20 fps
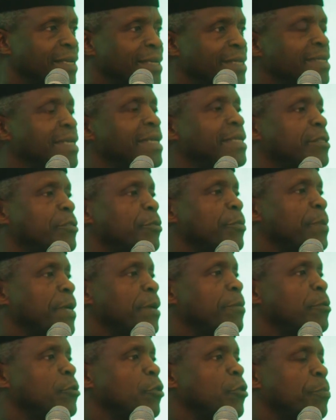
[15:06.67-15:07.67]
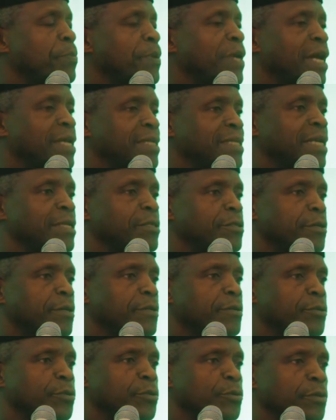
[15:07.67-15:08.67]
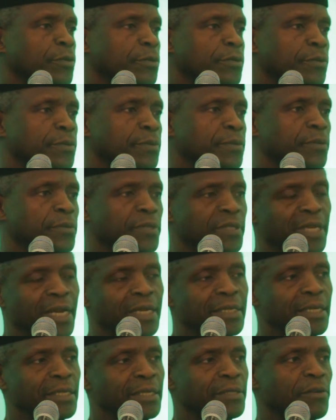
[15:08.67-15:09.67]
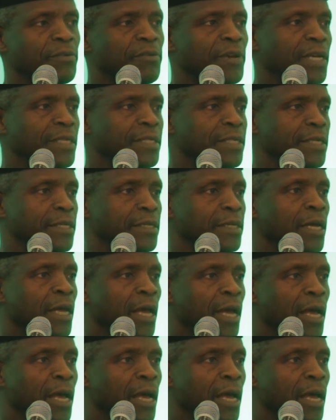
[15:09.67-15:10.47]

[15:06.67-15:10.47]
need to be able to pay attention to standards of hygiene.